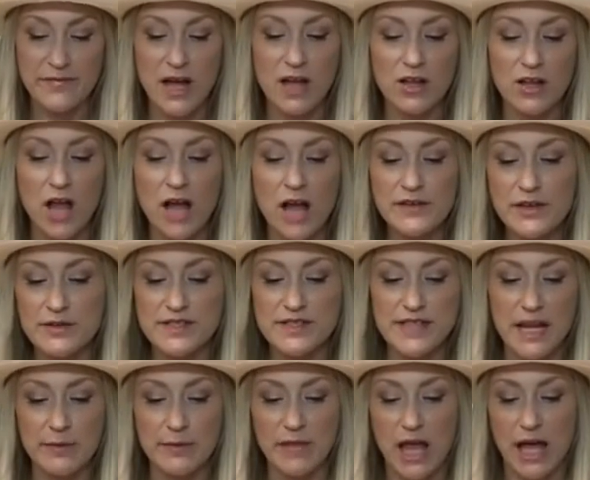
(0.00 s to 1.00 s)
Along those
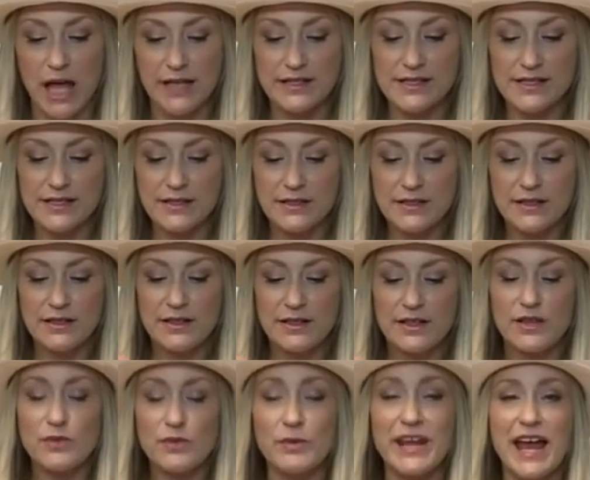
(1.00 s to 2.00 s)
same lines,
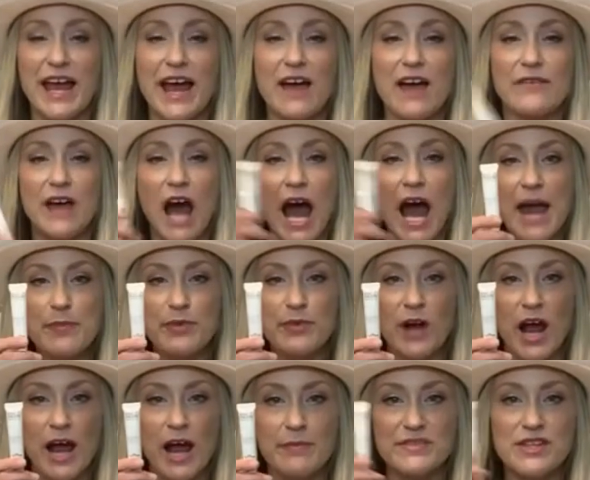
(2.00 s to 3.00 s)
we have eye
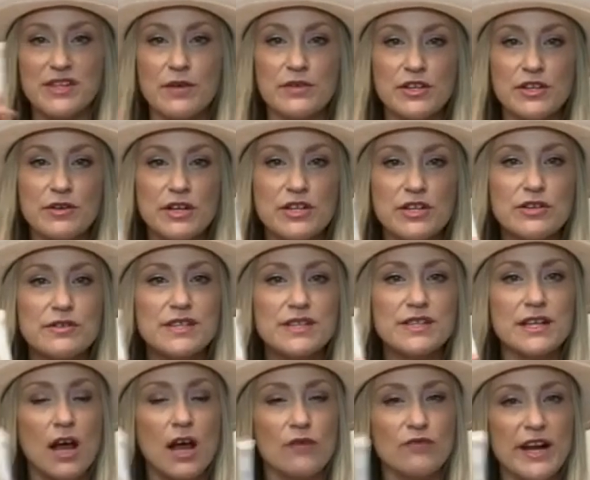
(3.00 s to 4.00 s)
prime. So you can use
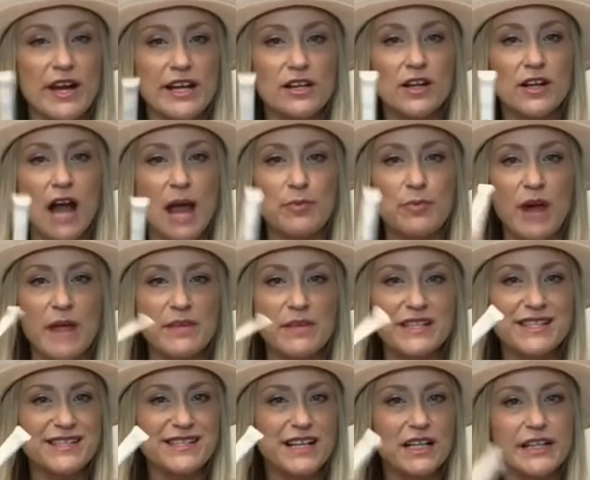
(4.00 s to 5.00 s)
a regular eye prime.
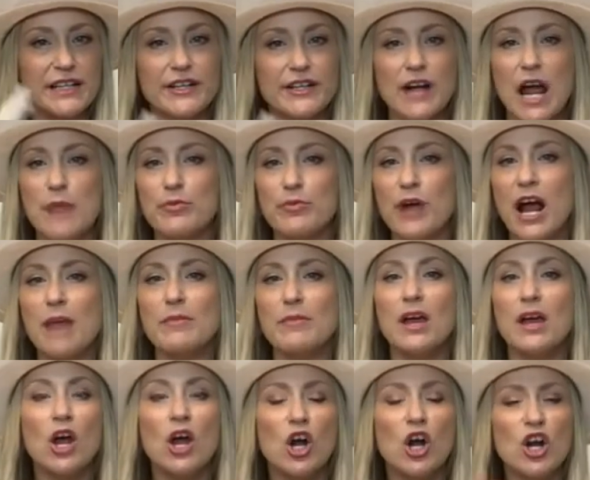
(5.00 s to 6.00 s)
This is a clear eye
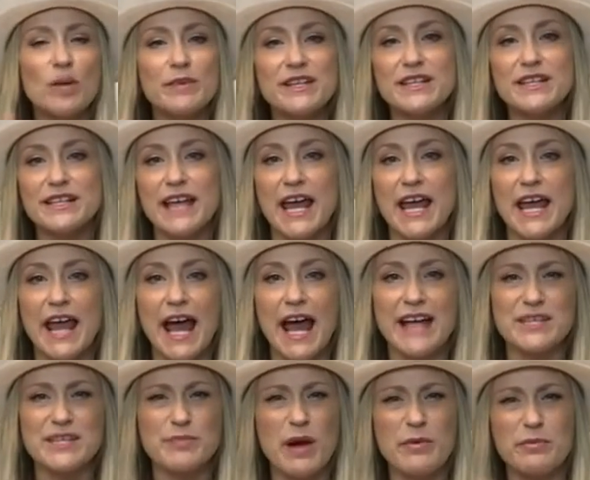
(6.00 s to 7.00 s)
prime. Urban Decay
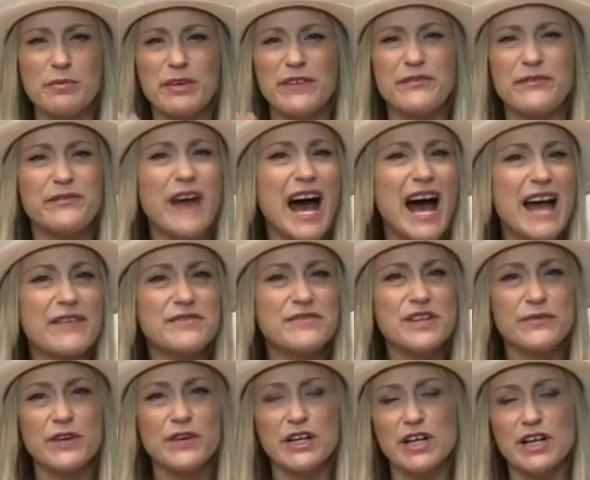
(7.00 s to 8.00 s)
has probably 5
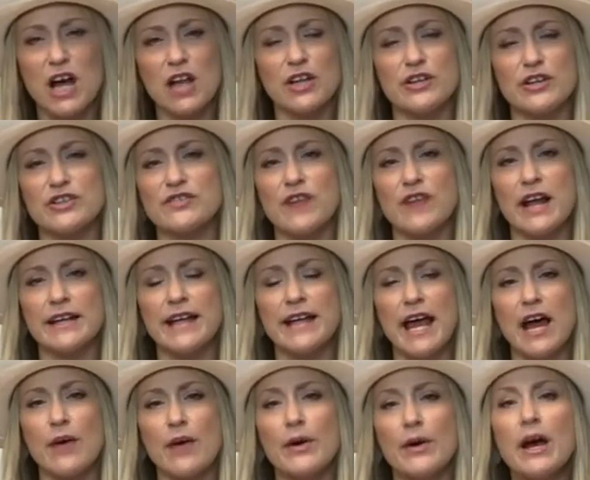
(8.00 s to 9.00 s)
different colors right
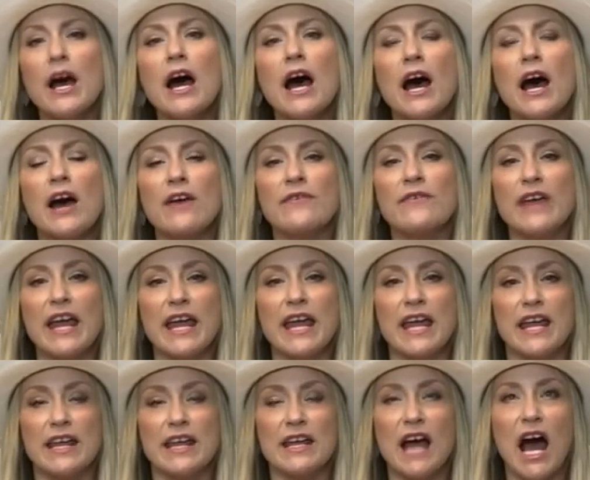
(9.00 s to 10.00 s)
now of
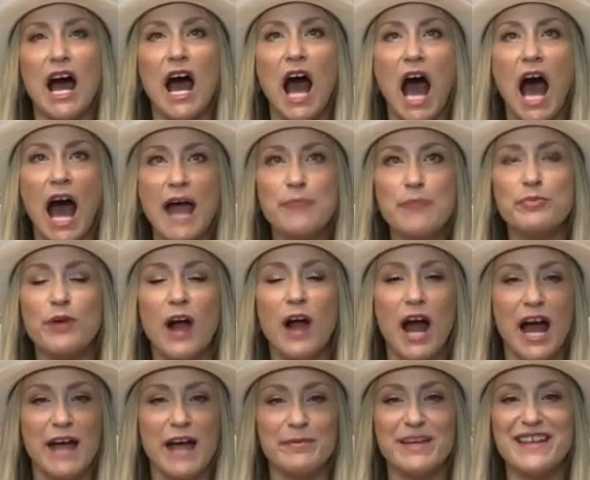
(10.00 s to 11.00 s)
a eye
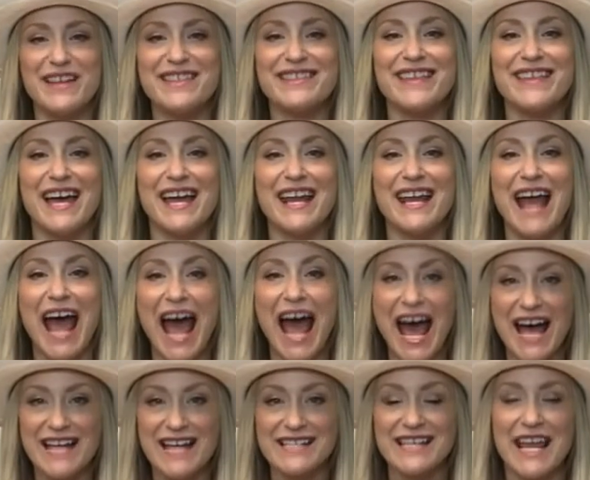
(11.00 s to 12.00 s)
prime that
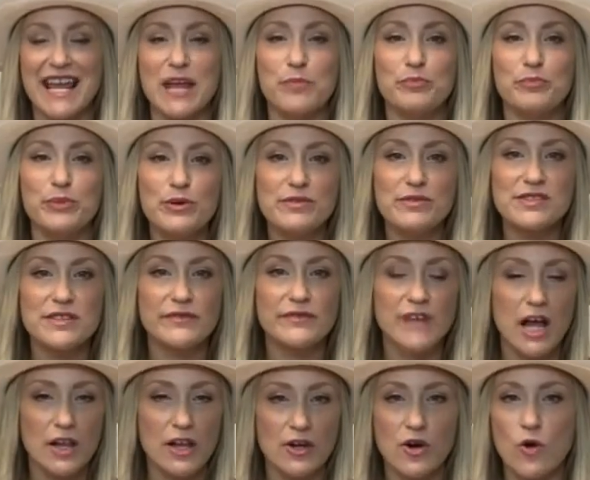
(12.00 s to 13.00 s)
has a boost of
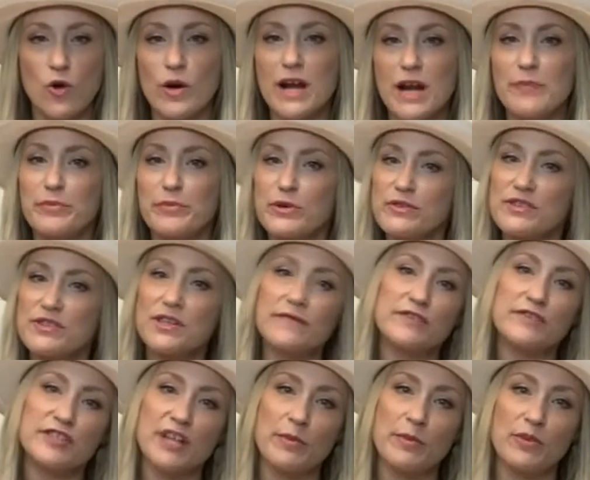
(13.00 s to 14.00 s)
color or a boost of
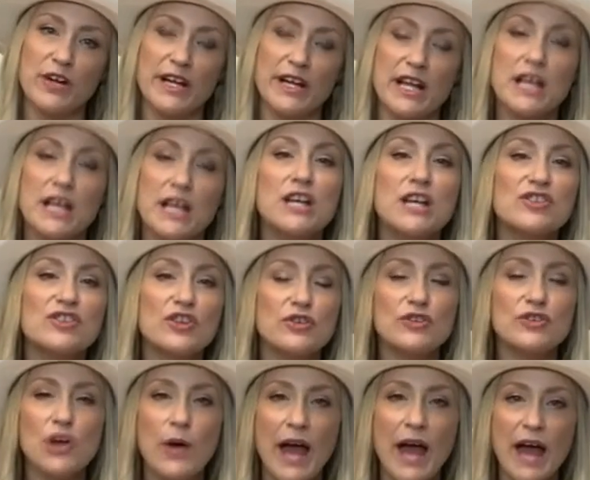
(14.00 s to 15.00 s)
shimmer in it, so
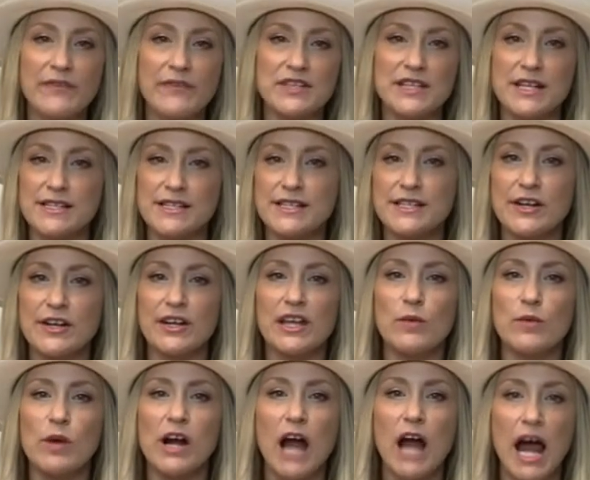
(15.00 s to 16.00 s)
you don't have to
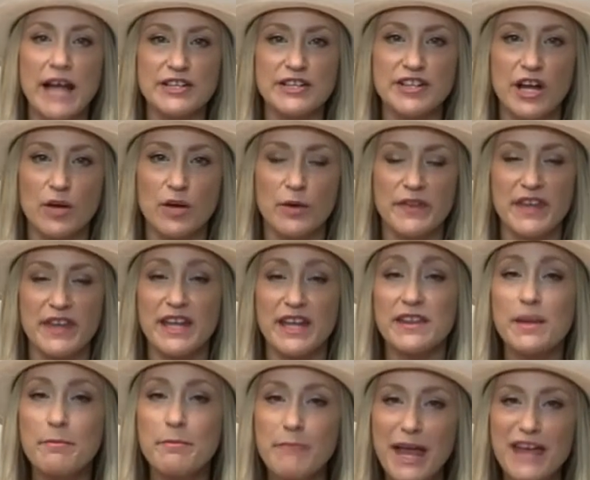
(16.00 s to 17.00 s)
necessarily wear eyeshadow with it. And
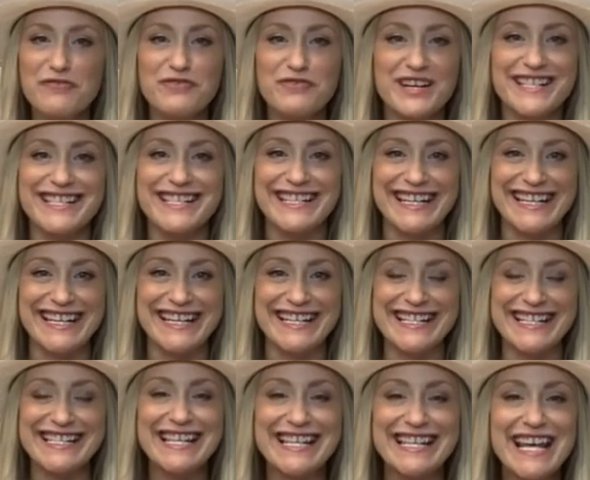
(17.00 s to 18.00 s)
the main reason
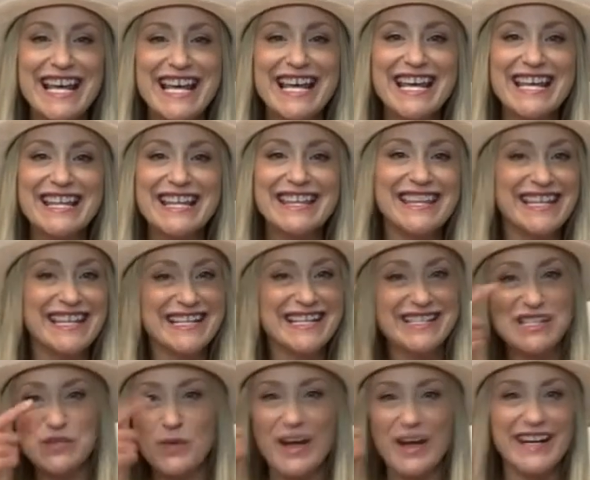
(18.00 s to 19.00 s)
is the
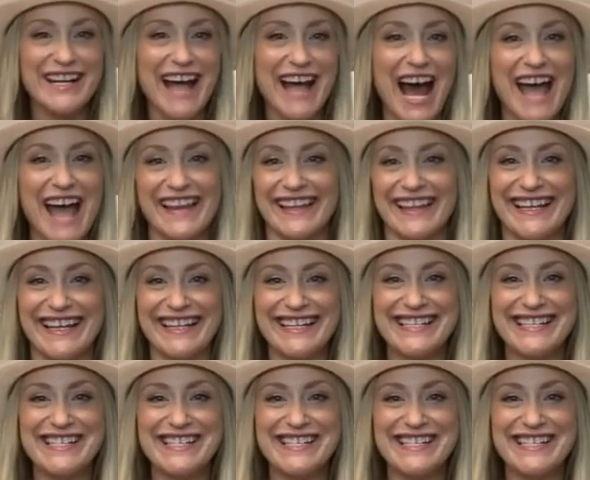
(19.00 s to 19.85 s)
sweaty eyelid.